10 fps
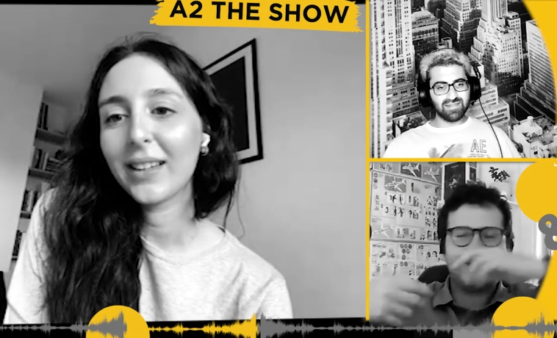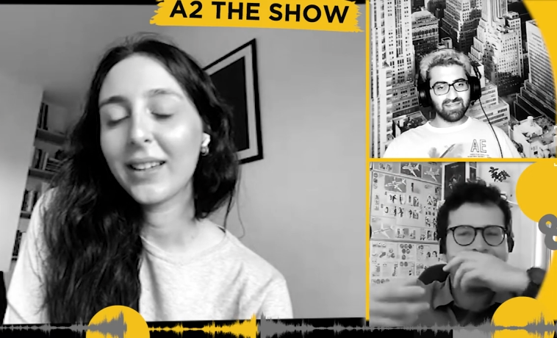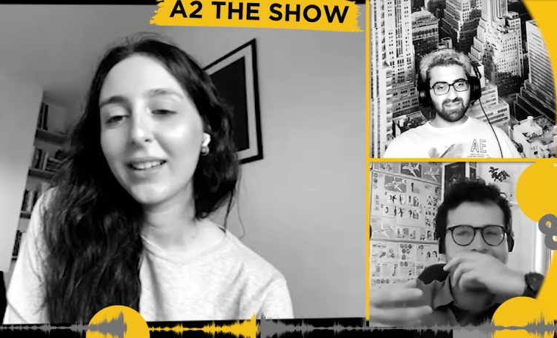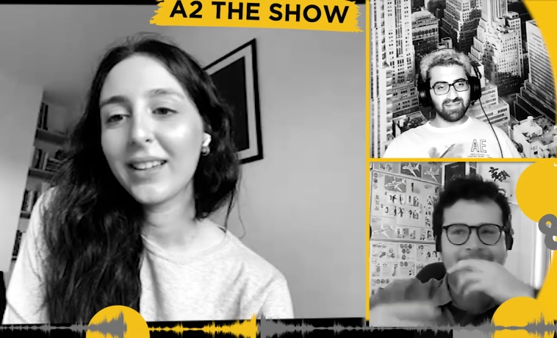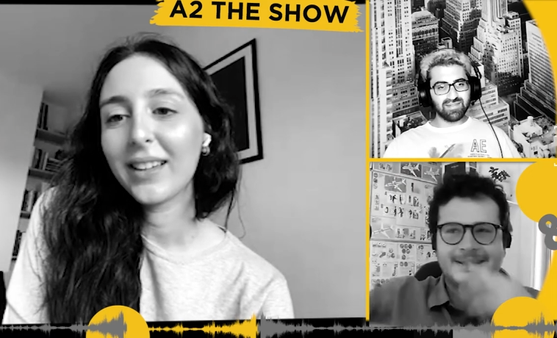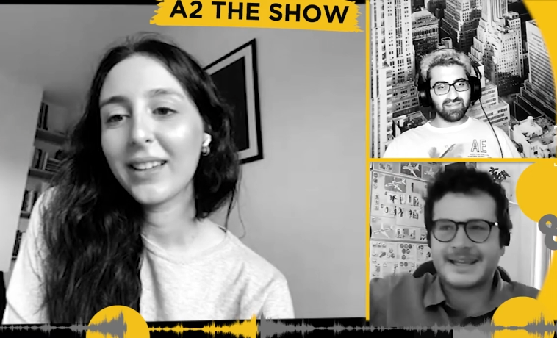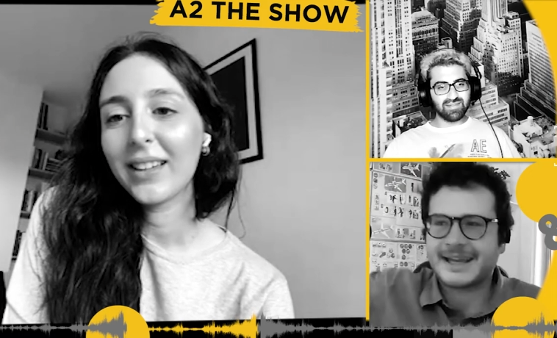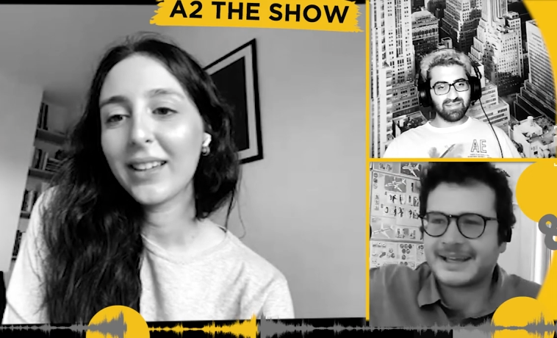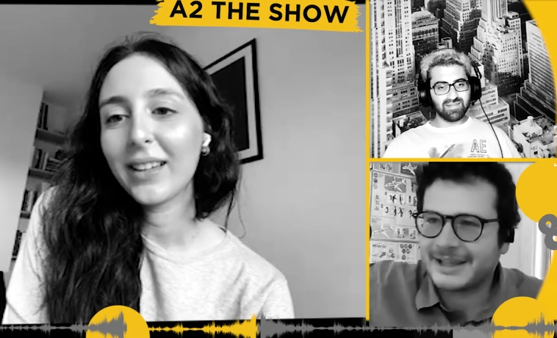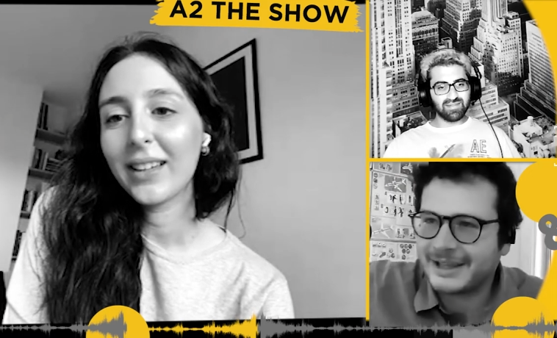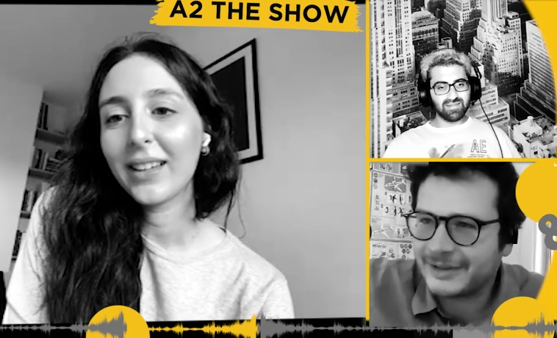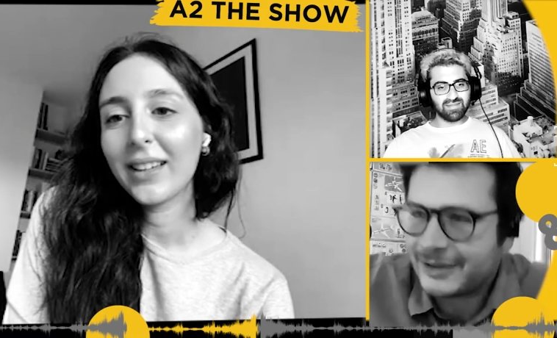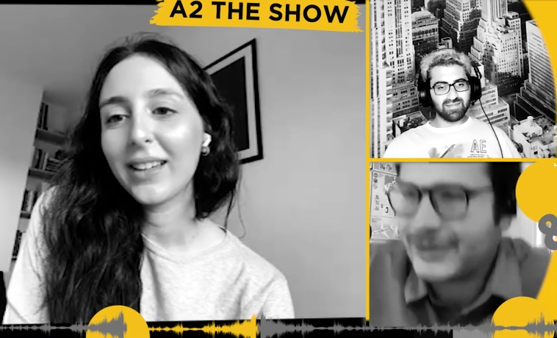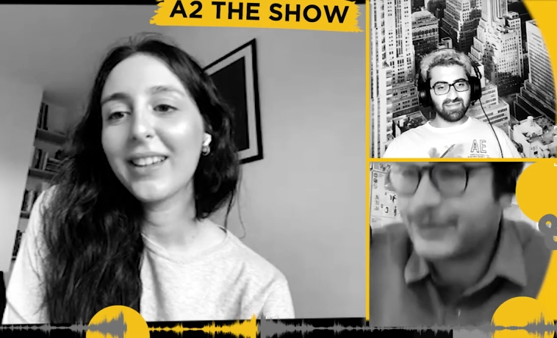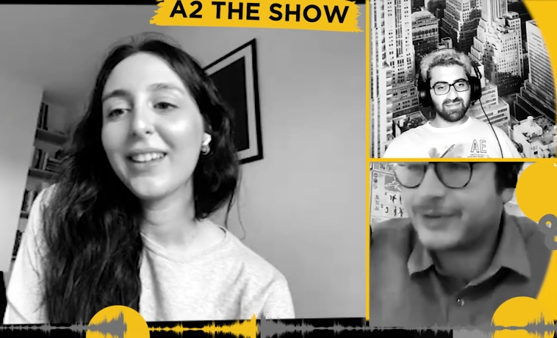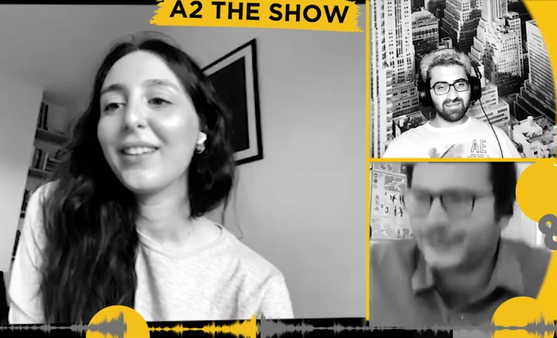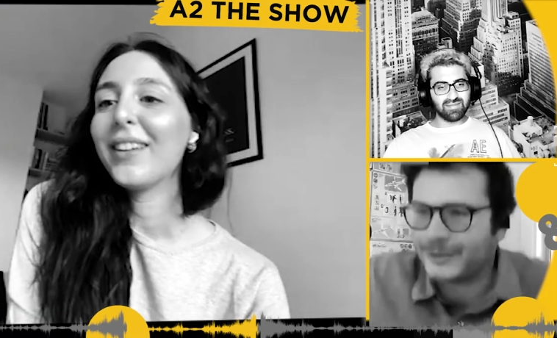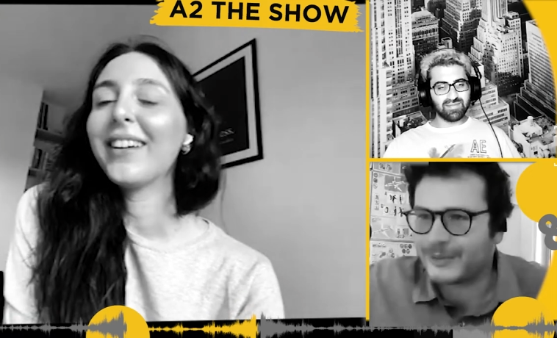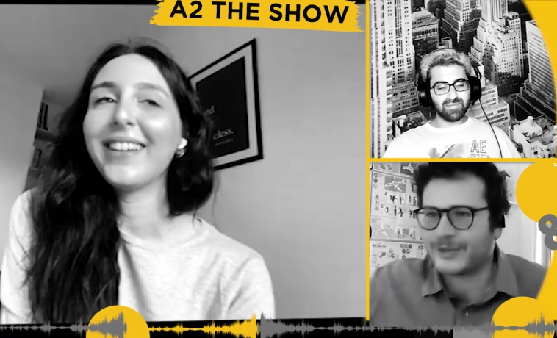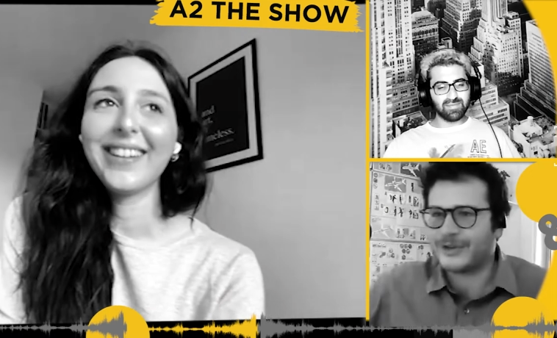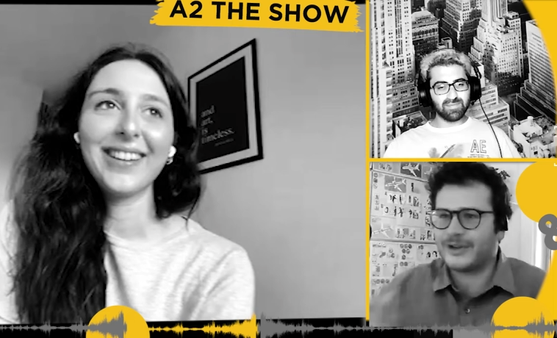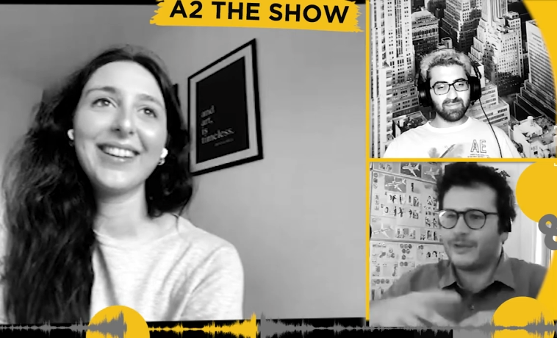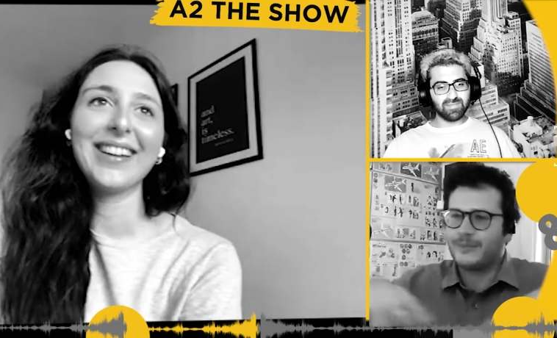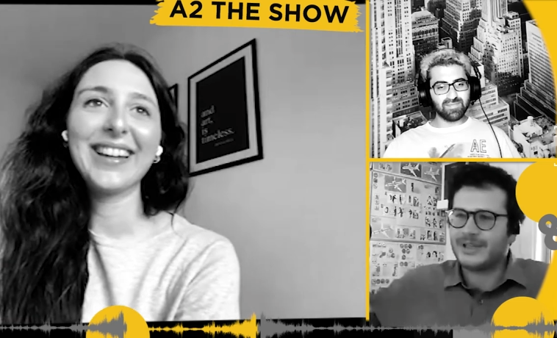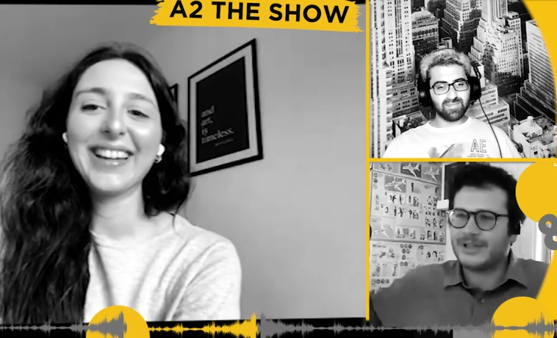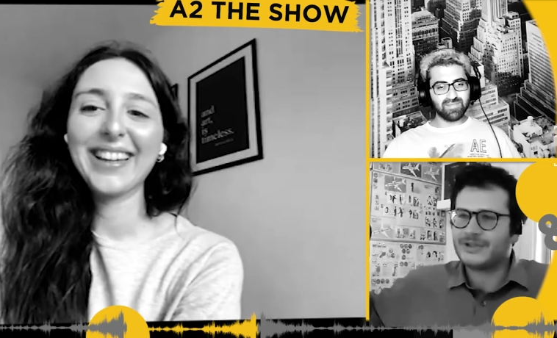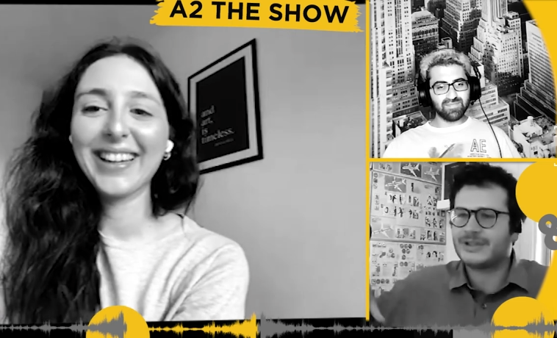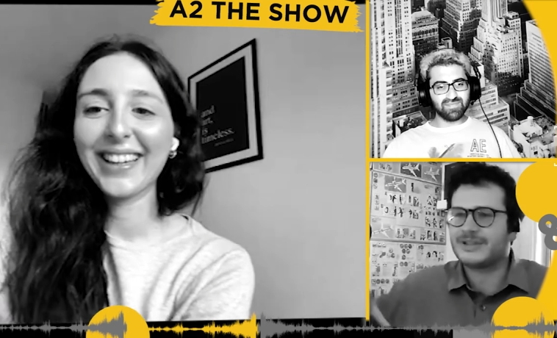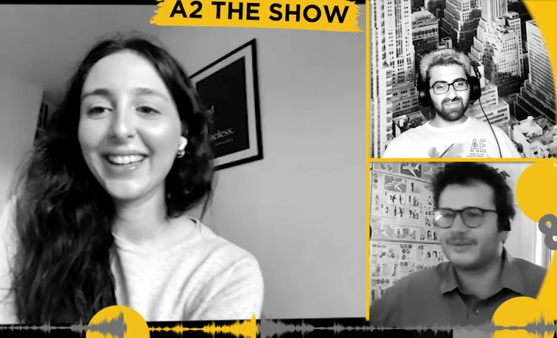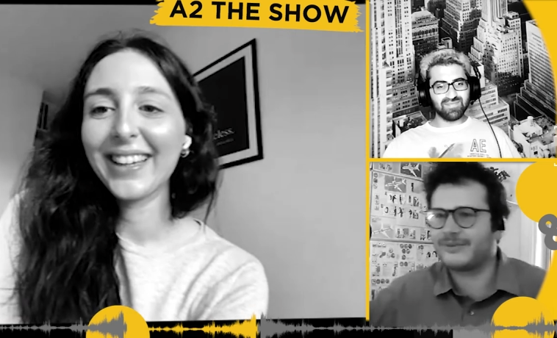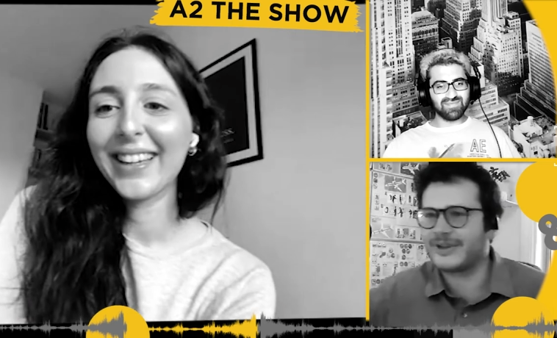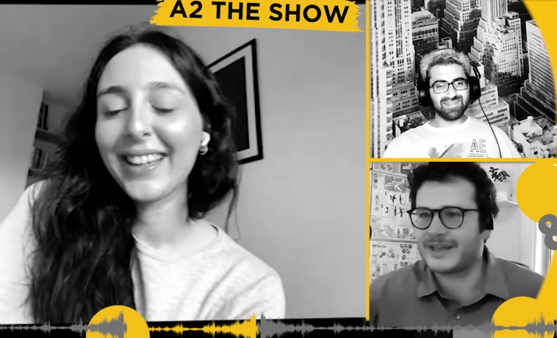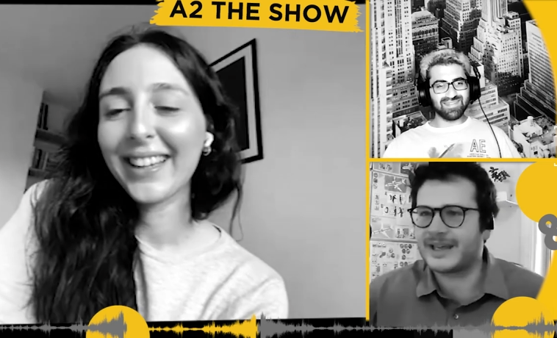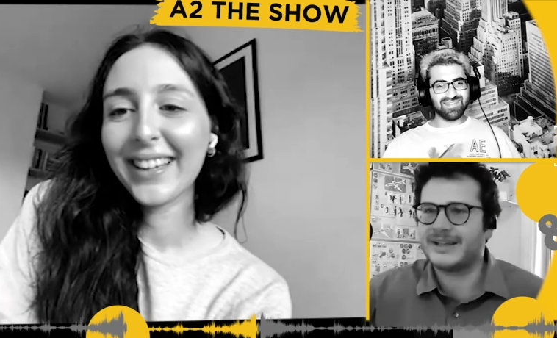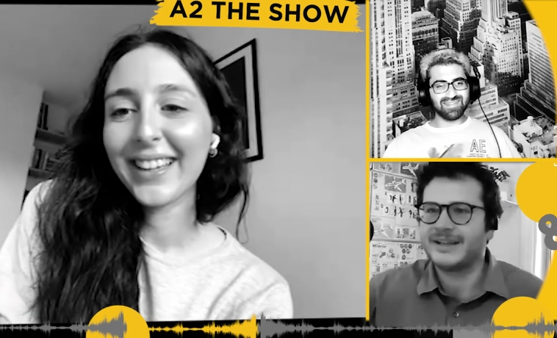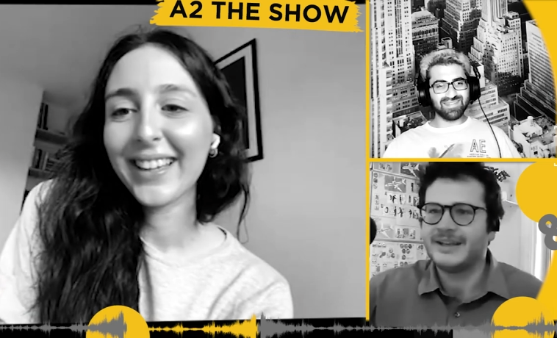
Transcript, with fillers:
Speaker 1: yeah, exactly. And there's the doorway and the beach and stuff like that.